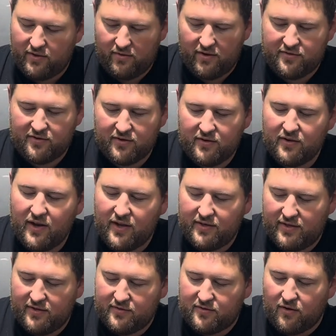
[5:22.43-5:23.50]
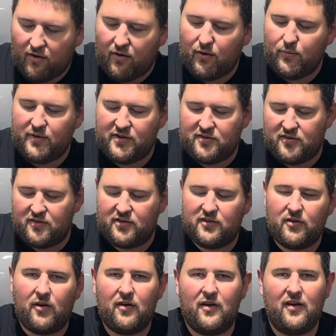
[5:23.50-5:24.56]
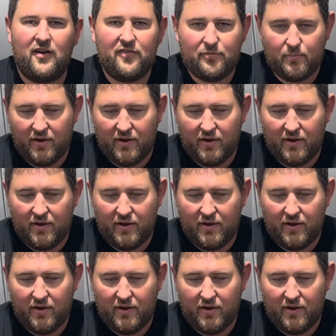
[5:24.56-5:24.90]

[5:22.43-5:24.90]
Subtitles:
it's a good idea to always just start off